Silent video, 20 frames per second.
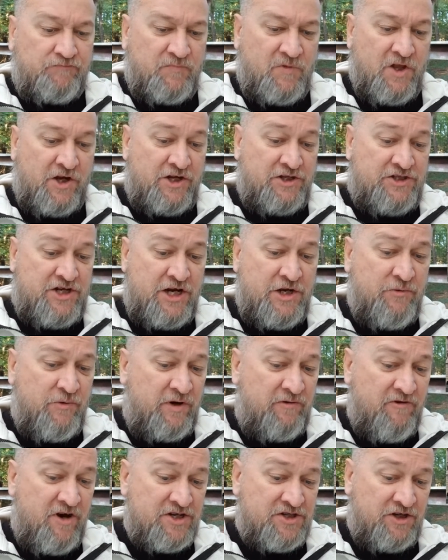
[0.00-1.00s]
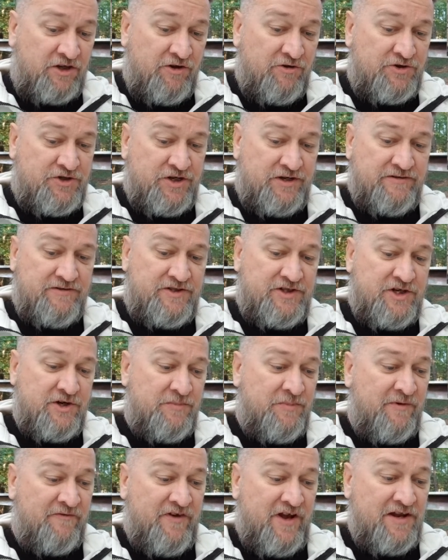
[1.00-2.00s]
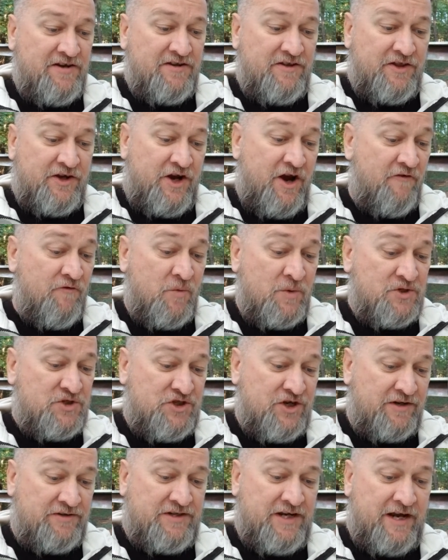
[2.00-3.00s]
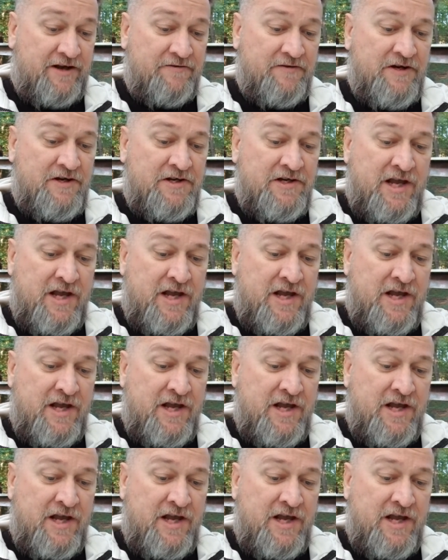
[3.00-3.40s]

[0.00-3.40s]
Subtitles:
The continuing resolution to prevent the government shutdown.